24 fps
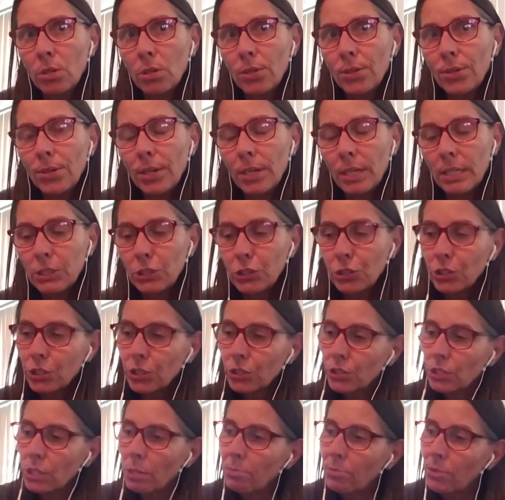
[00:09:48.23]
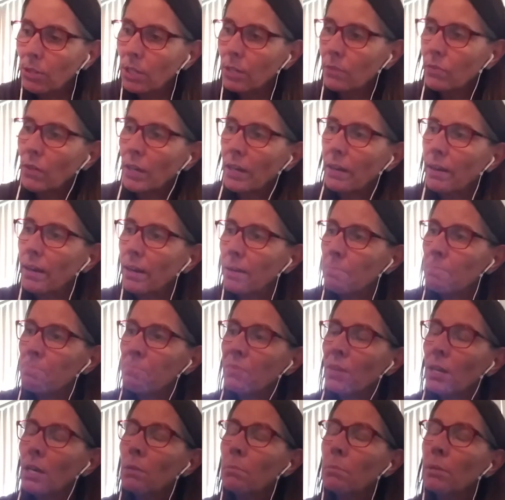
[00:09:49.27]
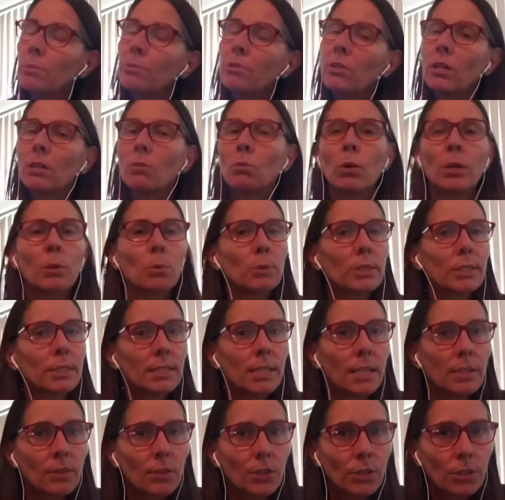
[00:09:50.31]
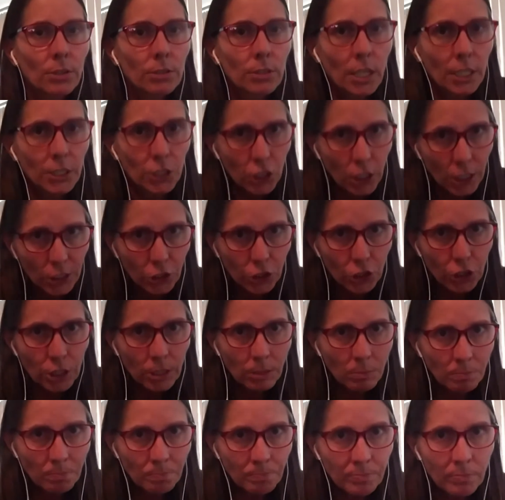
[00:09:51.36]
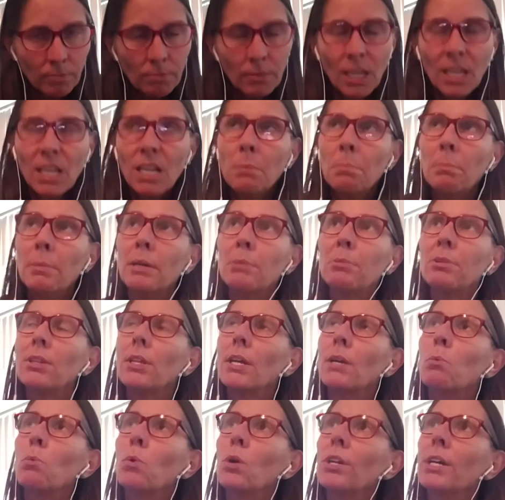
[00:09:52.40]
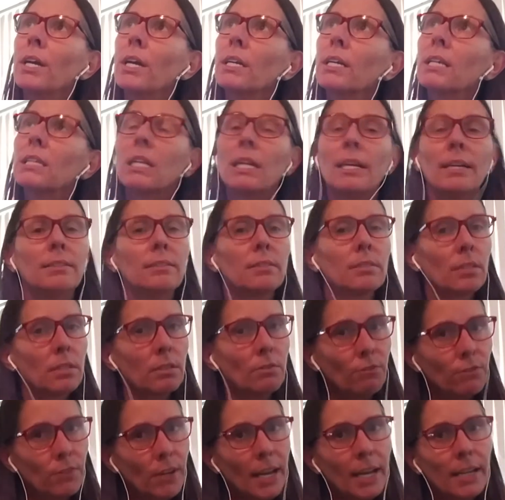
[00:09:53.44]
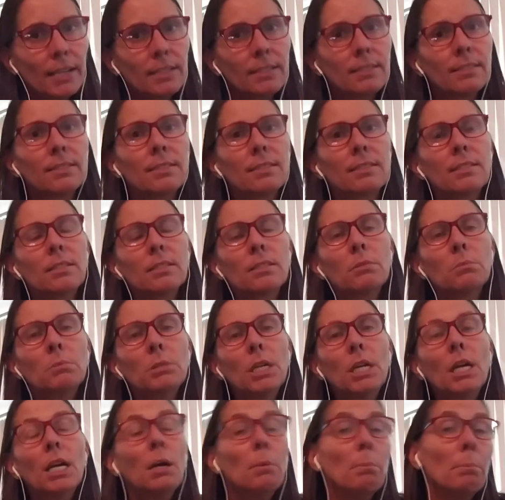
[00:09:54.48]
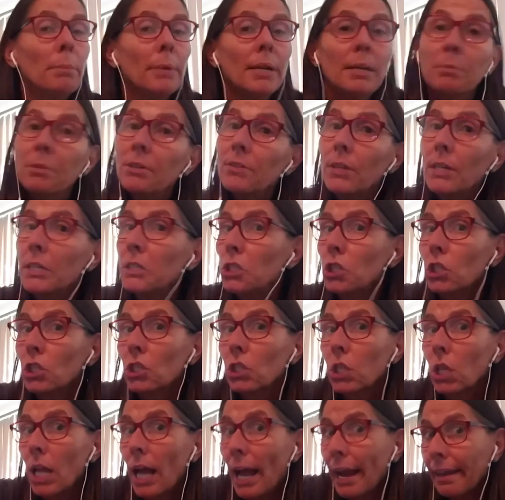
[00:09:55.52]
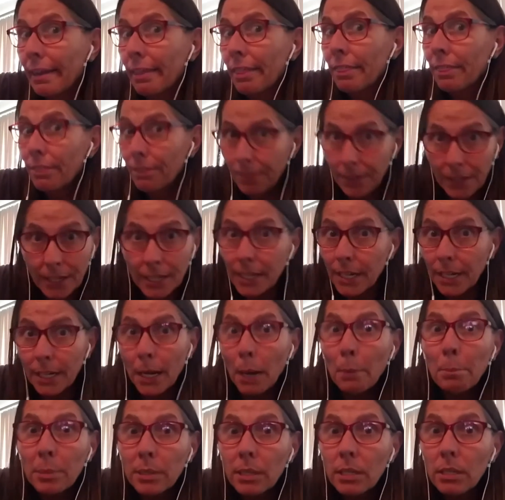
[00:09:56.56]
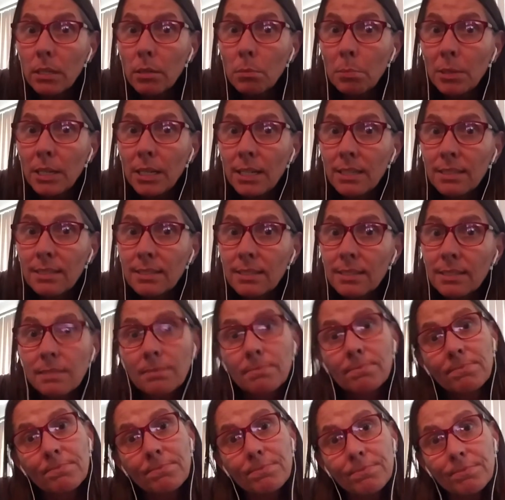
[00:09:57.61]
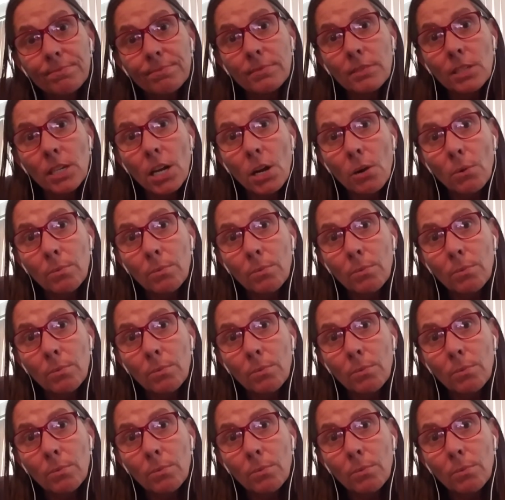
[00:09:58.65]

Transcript: It's just something that maybe they want to reset their digestion. Maybe they want to cleanse the lymphatic system. Maybe they just like thinning up a little bit, you know.